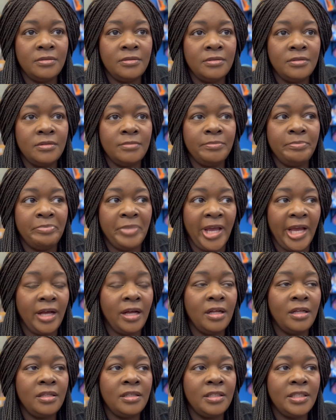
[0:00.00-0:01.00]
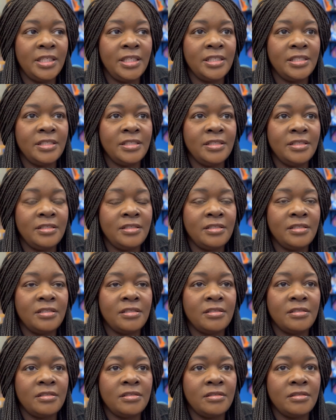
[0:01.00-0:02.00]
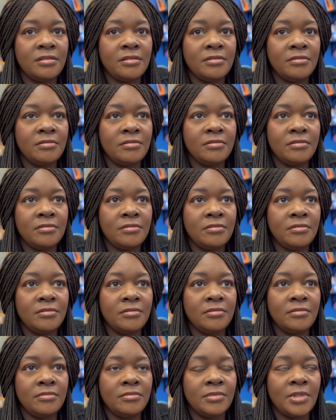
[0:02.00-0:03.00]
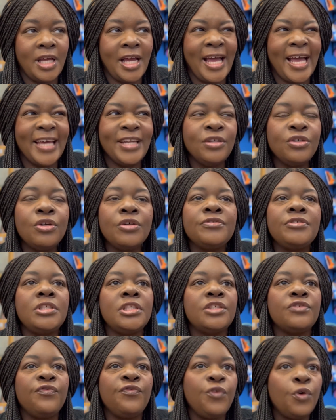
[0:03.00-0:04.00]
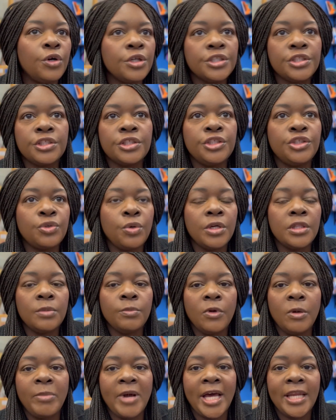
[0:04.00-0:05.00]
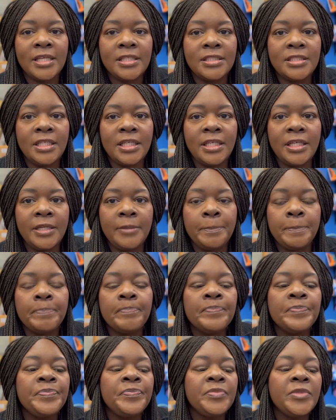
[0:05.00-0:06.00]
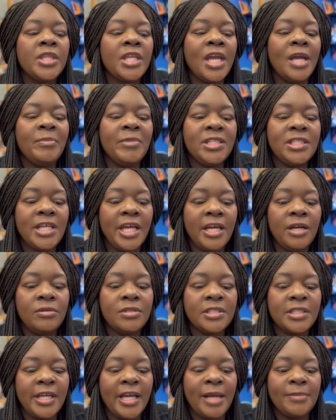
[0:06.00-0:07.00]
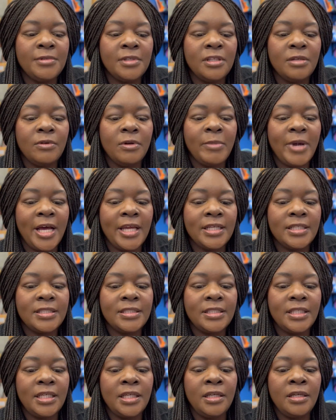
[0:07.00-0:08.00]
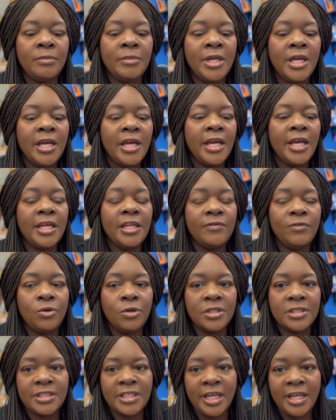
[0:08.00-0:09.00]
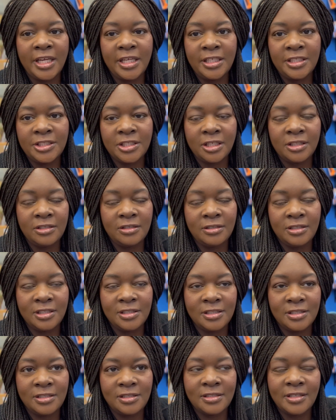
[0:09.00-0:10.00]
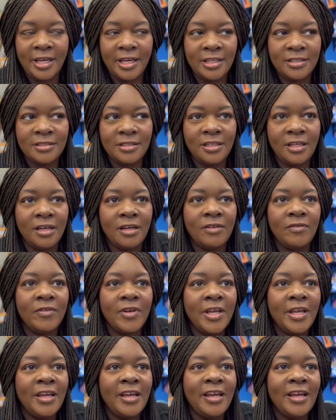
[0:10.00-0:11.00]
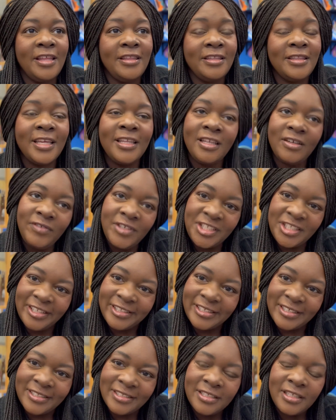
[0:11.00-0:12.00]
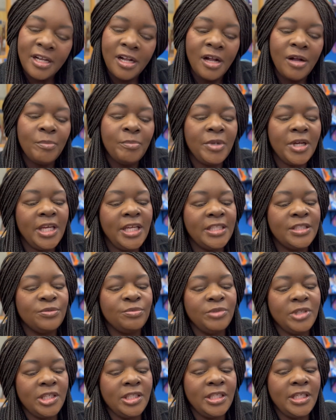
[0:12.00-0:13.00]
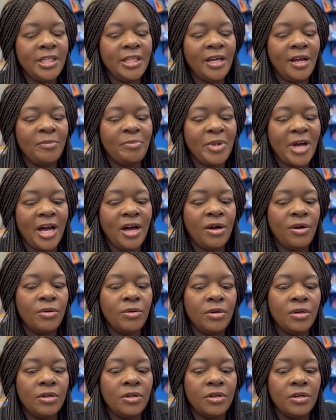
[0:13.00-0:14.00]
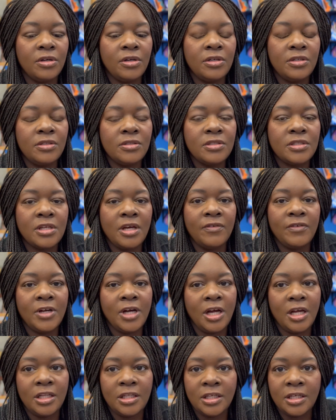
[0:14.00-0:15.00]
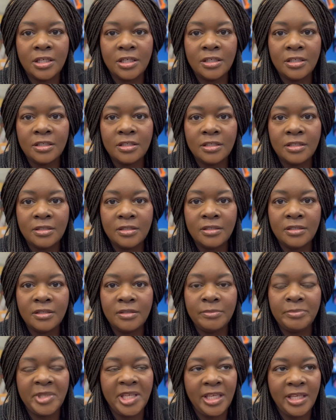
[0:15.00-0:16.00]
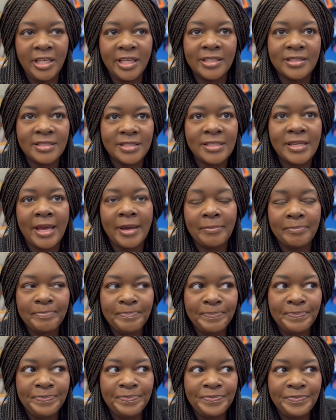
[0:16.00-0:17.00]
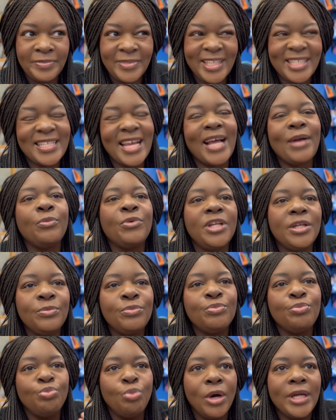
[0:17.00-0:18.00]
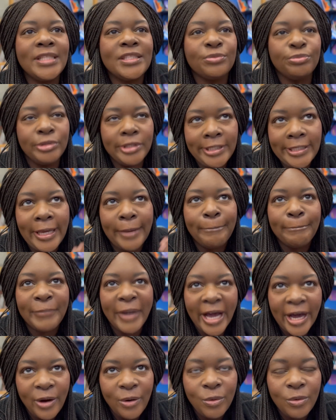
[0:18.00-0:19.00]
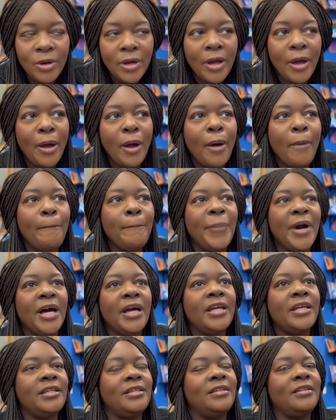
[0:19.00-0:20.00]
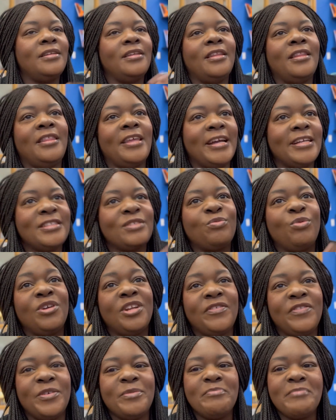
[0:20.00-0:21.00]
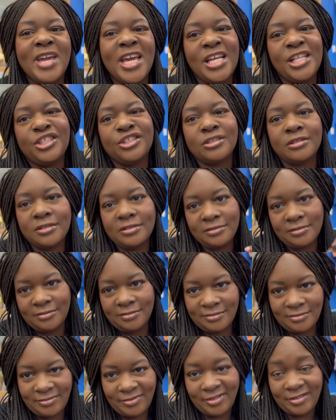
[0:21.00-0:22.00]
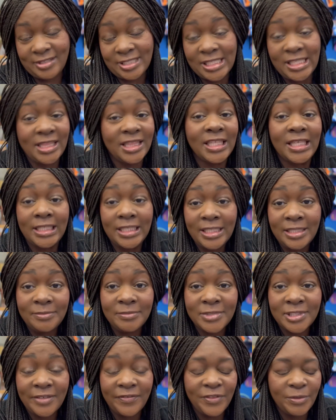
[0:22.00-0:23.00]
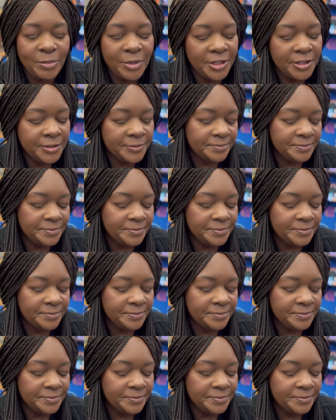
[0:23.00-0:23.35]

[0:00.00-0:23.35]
Belle is, I don't know if she's forced to join the robotics team, and Mateo is the captain of the robotics team, and of course they hate each other because it's a hate to love, and then they love each other. But it's really about girls of color being in STEM. It's not what it's really about, but that's one of the major themes of the book.